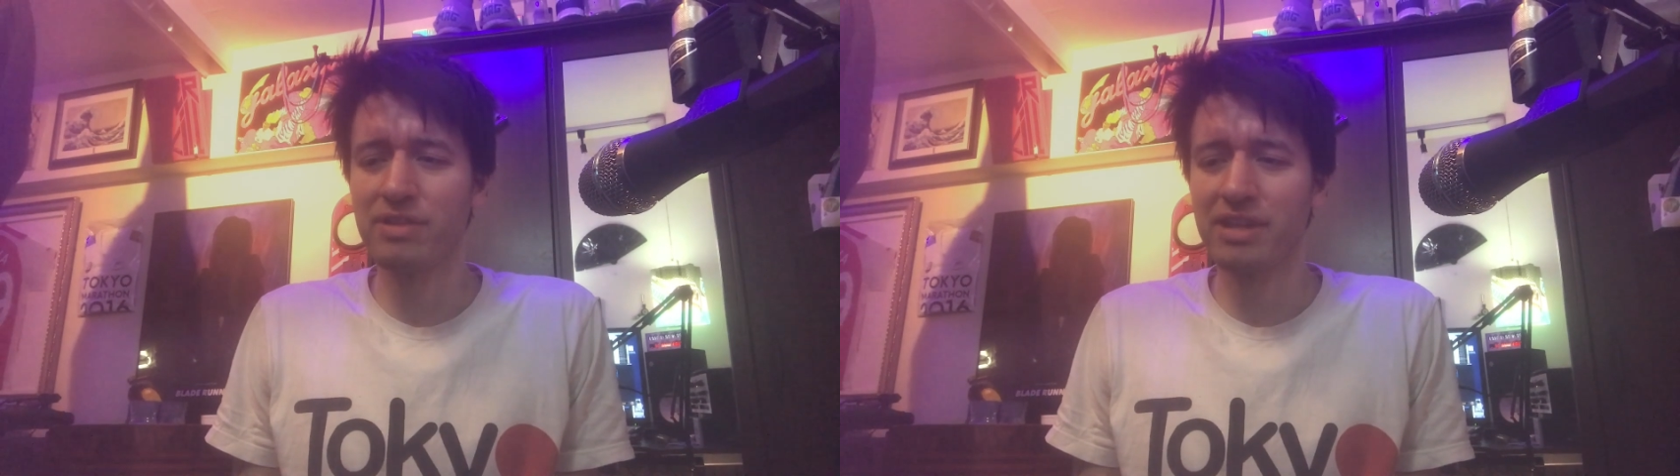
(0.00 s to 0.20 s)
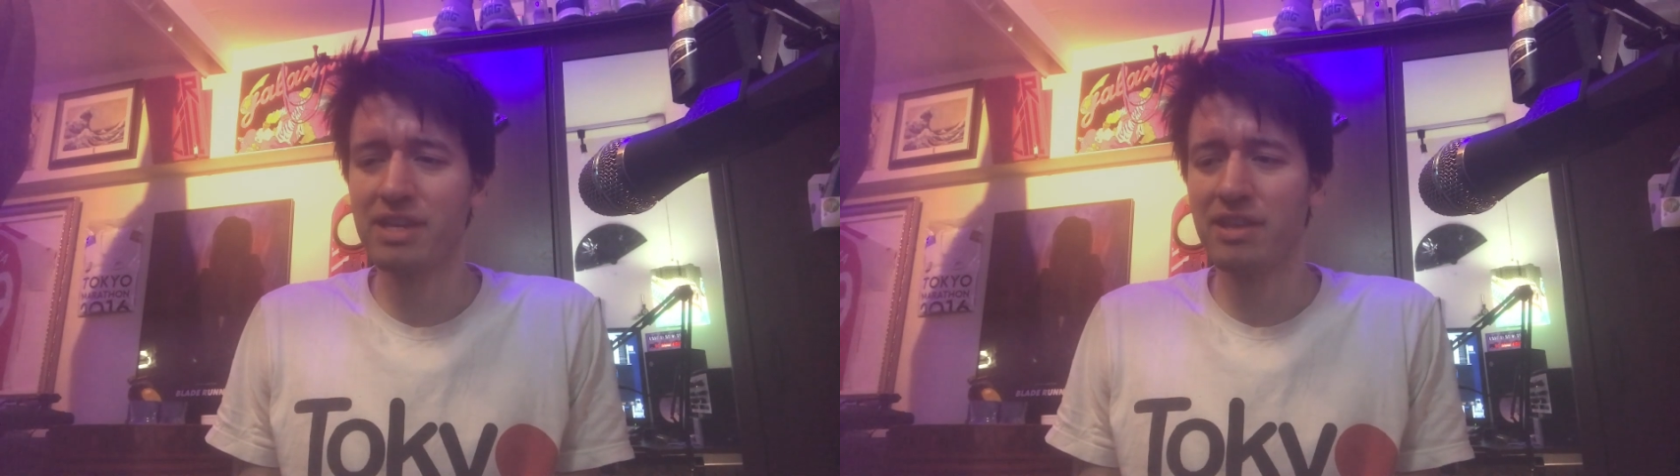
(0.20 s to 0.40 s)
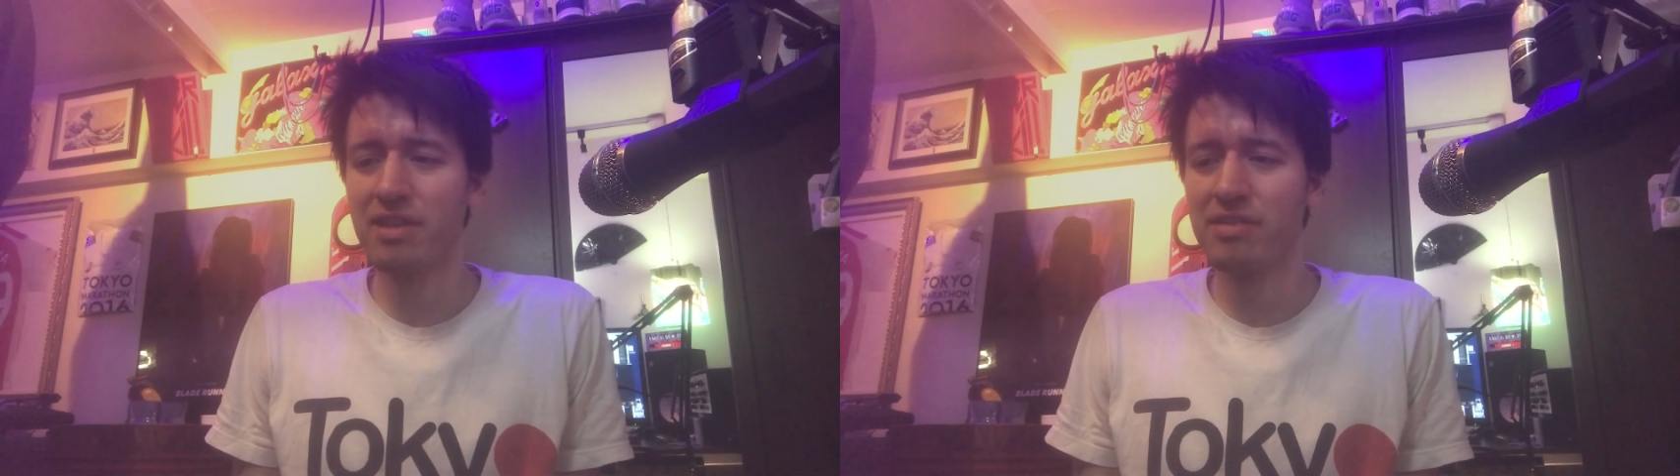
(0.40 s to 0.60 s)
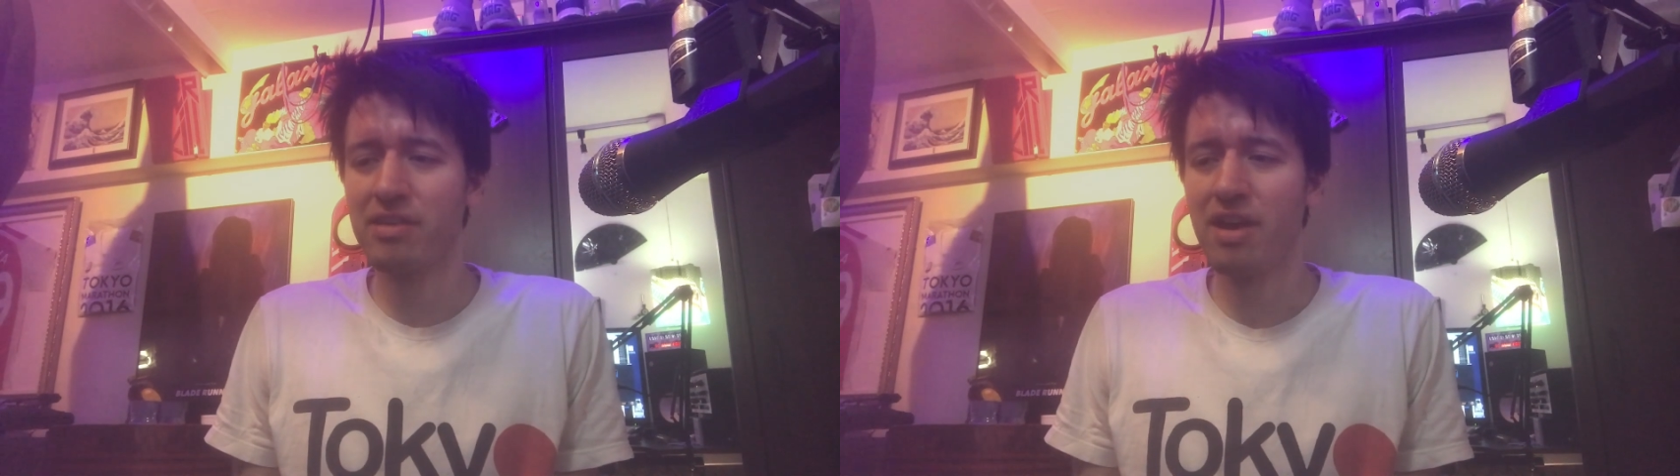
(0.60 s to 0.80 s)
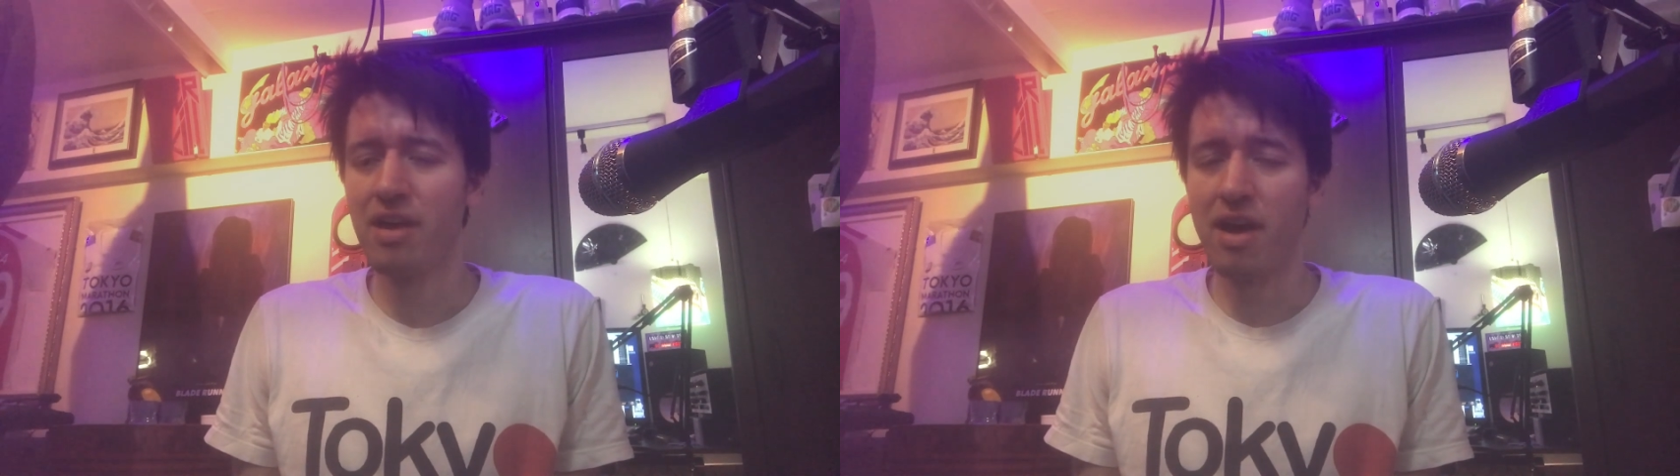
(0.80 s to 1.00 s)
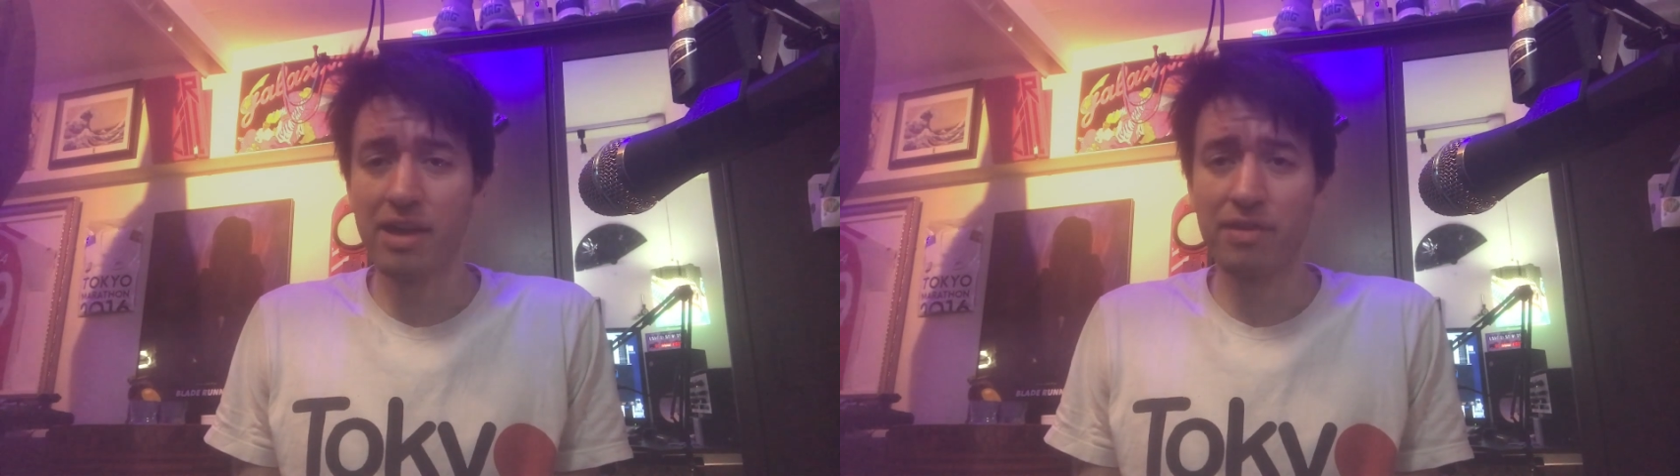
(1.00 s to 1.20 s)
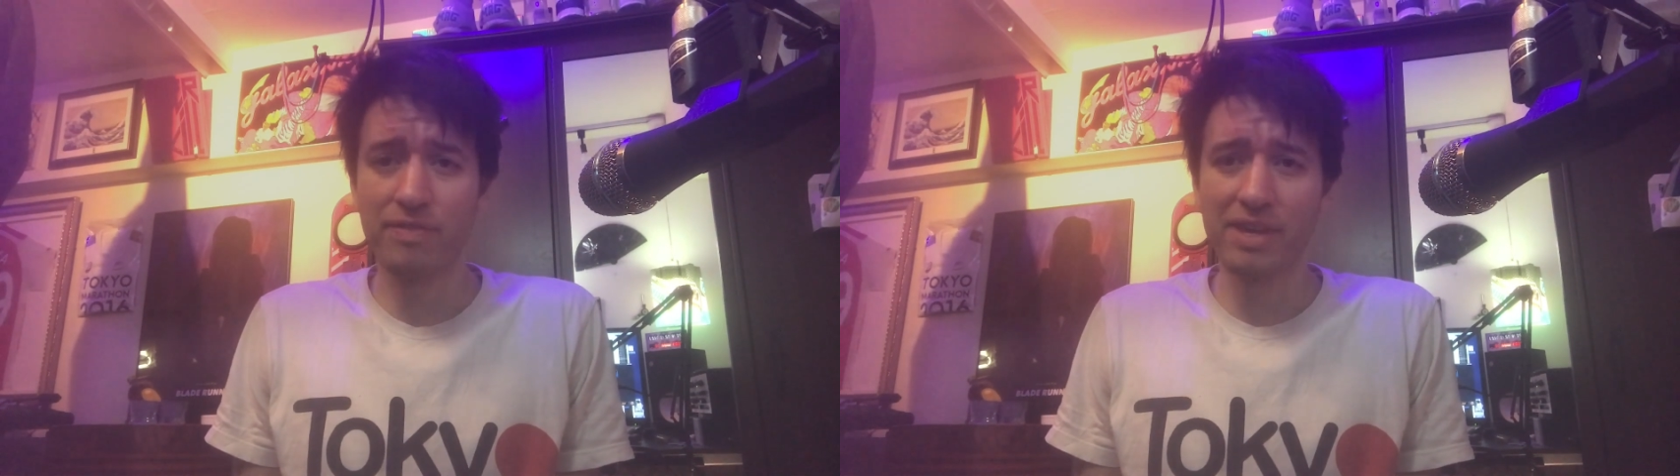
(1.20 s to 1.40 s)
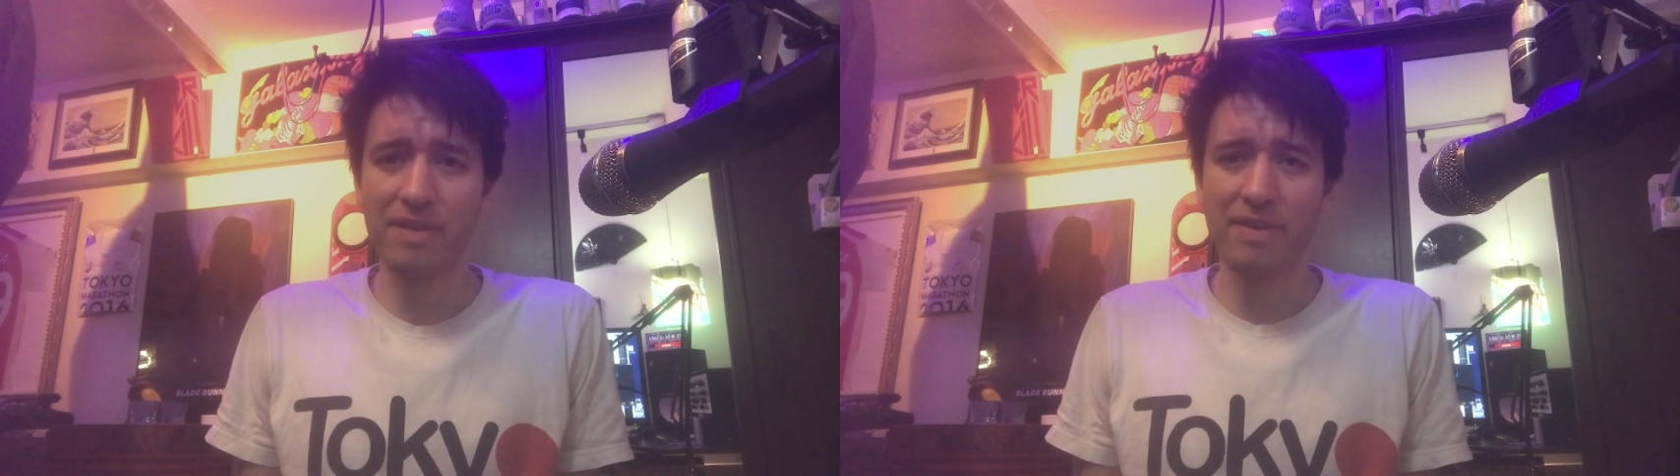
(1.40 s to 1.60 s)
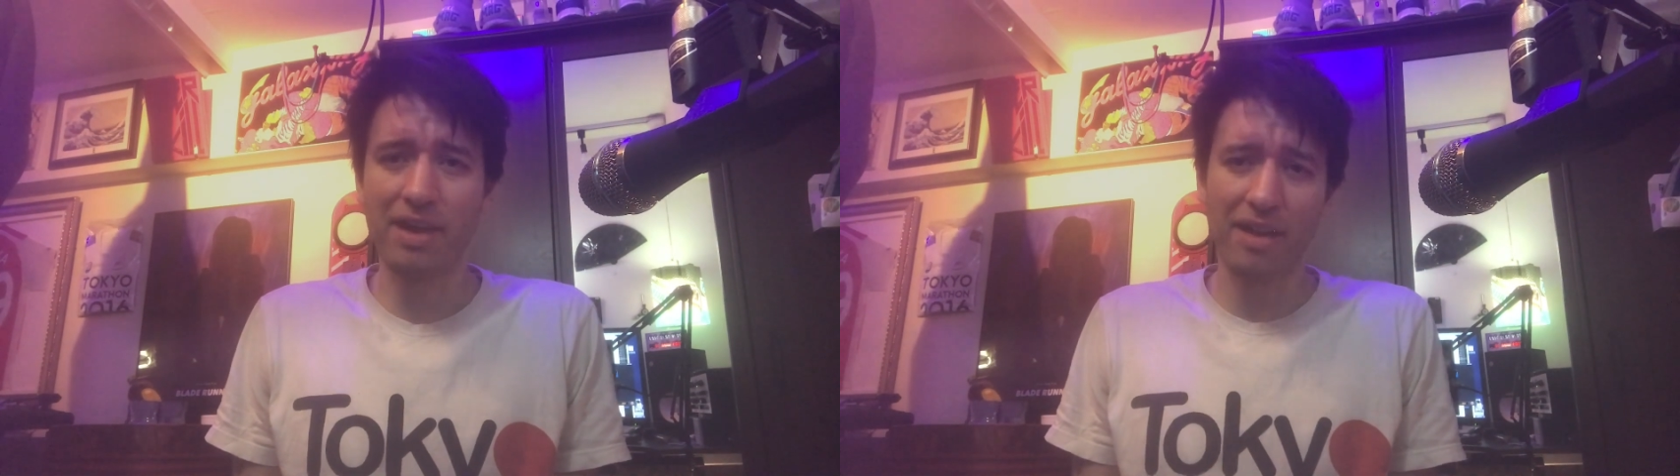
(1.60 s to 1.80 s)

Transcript: ridiculous, I can forgive it.